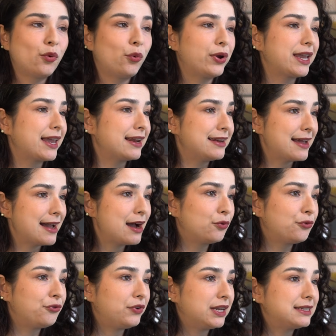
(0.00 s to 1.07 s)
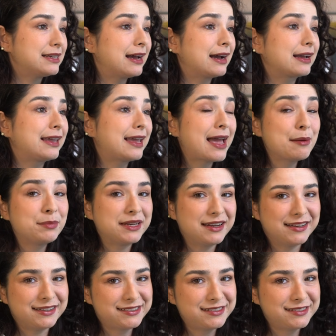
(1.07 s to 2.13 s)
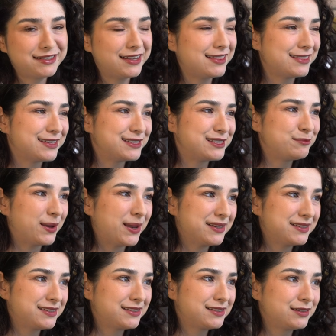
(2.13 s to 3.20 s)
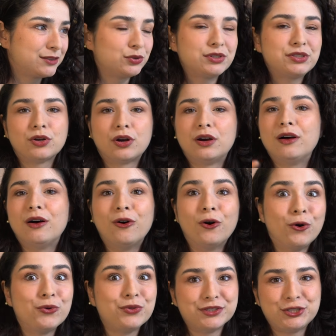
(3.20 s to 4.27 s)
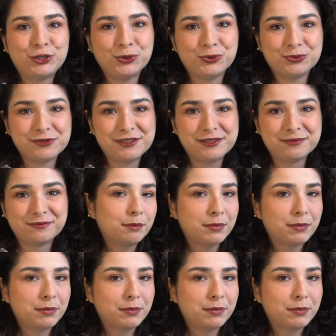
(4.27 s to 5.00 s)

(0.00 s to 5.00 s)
we can now fit a cabinet in this space to store all the shoes.